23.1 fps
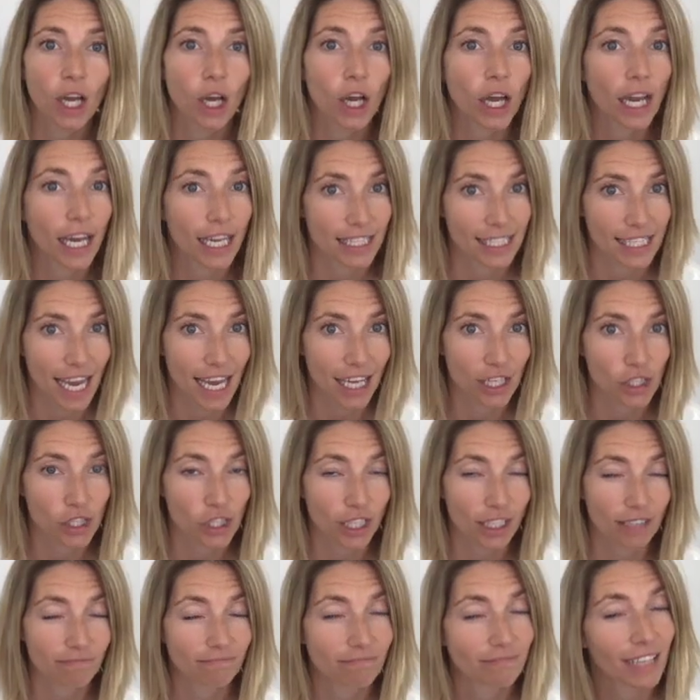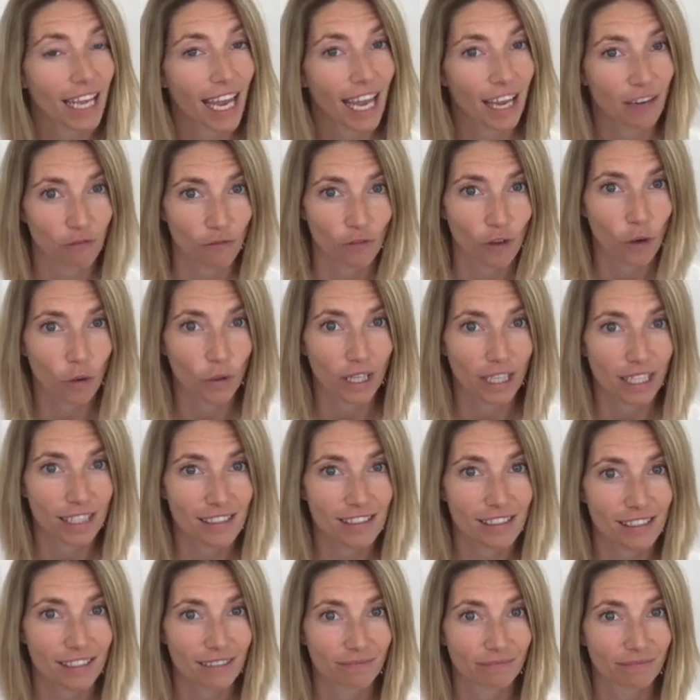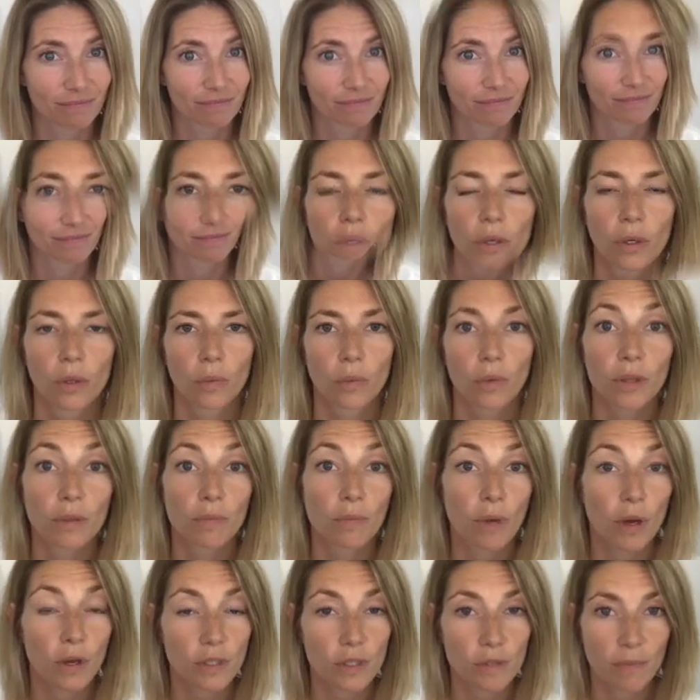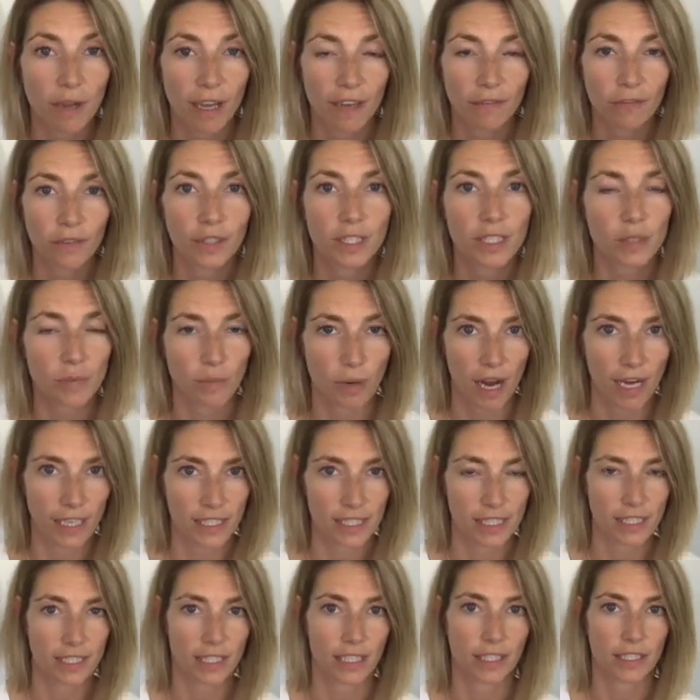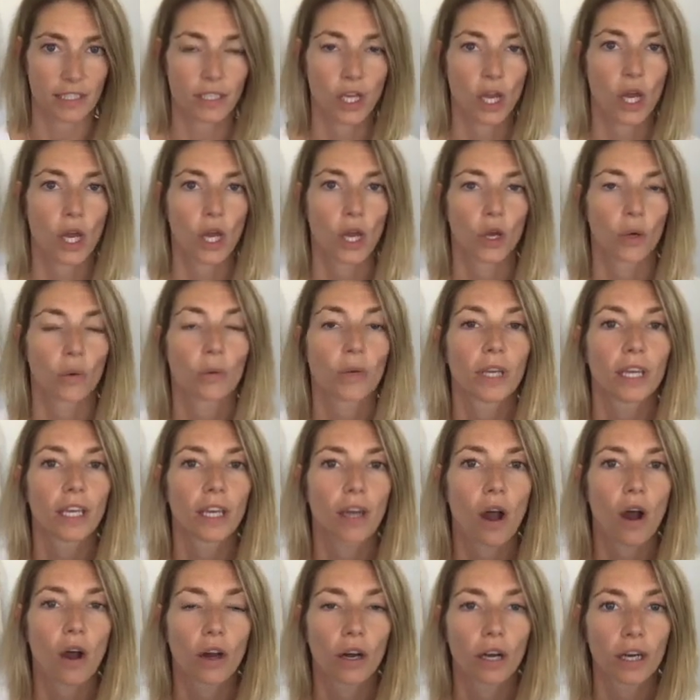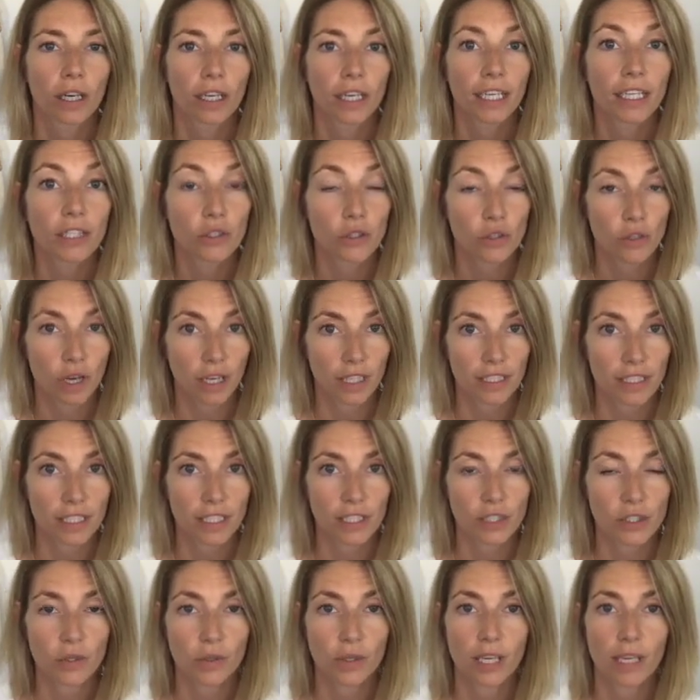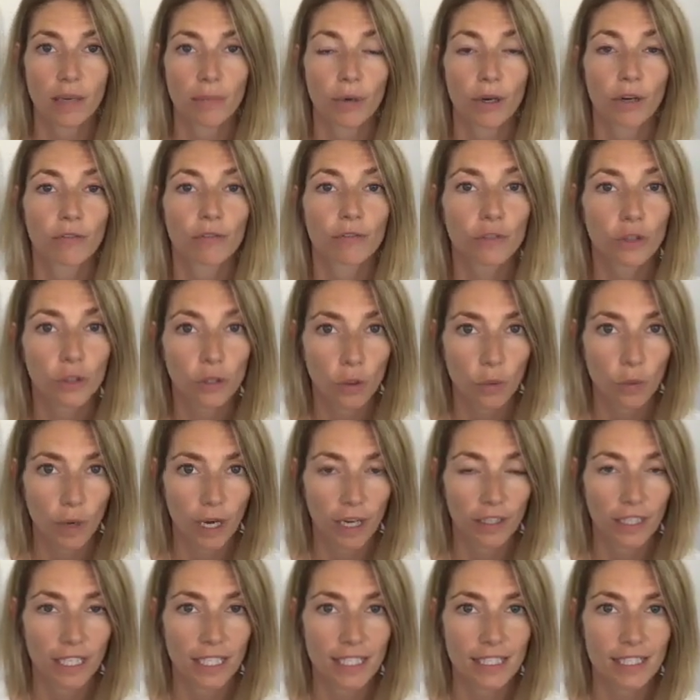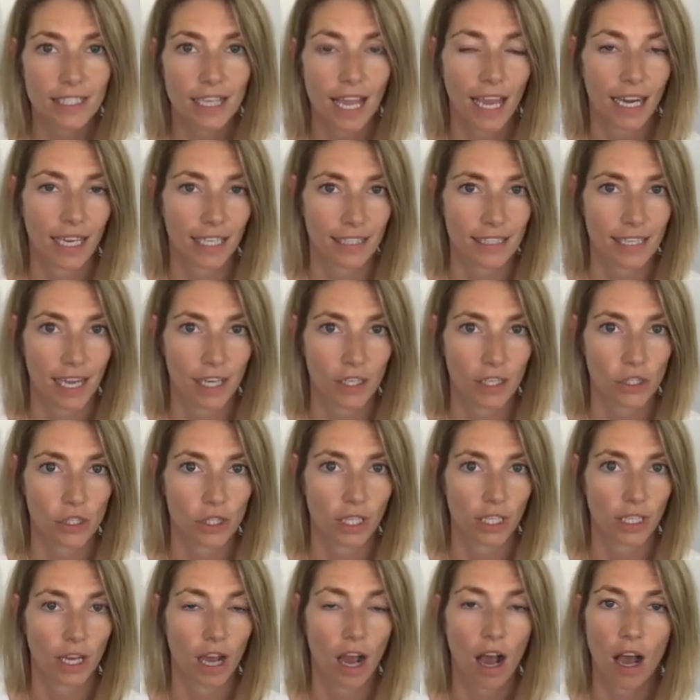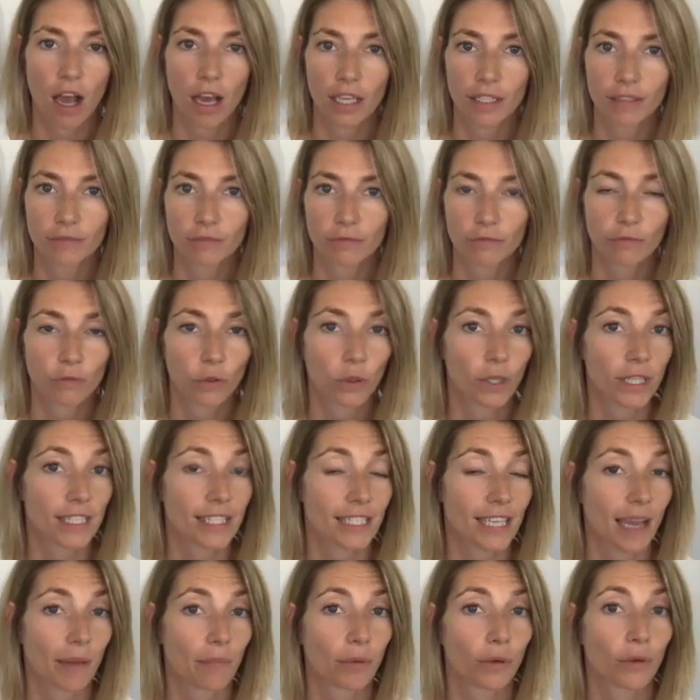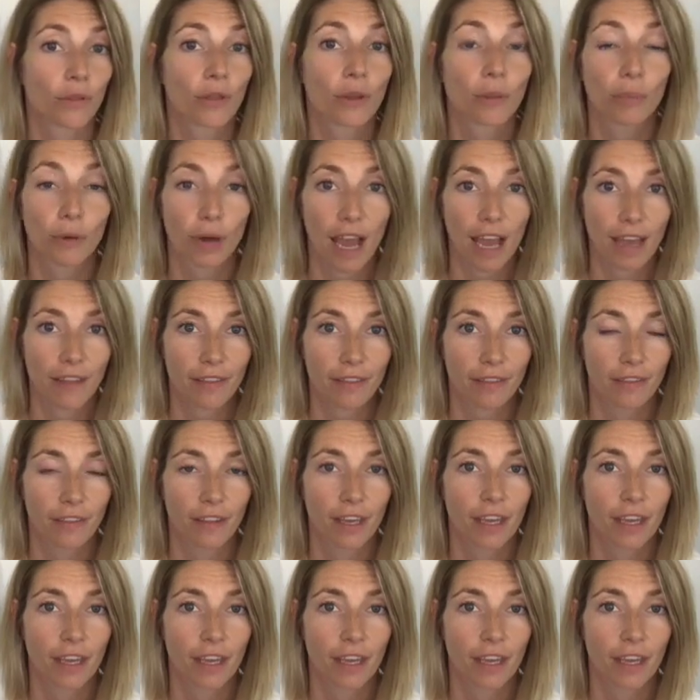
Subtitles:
attention and focus. With most mindfulness practices, we are instructed to keep our full awareness and attention on, for example, the breath.